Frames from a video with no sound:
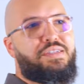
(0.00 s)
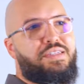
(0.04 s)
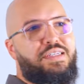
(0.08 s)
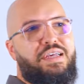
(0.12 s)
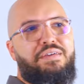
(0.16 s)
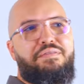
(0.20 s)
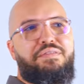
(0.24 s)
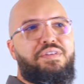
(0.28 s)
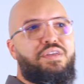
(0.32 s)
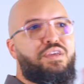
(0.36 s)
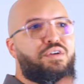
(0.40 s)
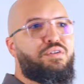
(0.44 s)

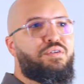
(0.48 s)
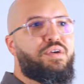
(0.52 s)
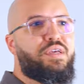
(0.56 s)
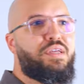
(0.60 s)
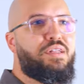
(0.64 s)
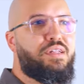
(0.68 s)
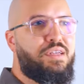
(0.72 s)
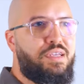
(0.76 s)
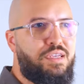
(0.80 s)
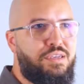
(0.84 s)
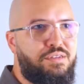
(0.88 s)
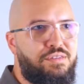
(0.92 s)
seventy or
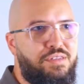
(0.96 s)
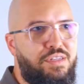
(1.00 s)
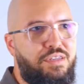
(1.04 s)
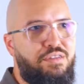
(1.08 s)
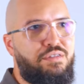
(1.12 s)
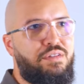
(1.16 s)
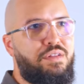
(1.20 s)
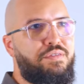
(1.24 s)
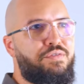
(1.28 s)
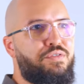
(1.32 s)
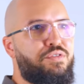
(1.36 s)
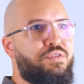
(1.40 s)
eighty years that
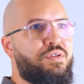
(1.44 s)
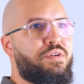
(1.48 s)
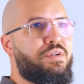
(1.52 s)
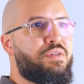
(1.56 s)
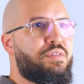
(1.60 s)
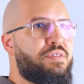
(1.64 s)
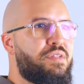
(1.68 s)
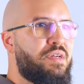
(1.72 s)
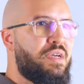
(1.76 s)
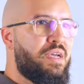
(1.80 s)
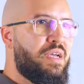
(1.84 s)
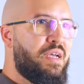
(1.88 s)
you live on
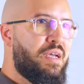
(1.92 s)
earth,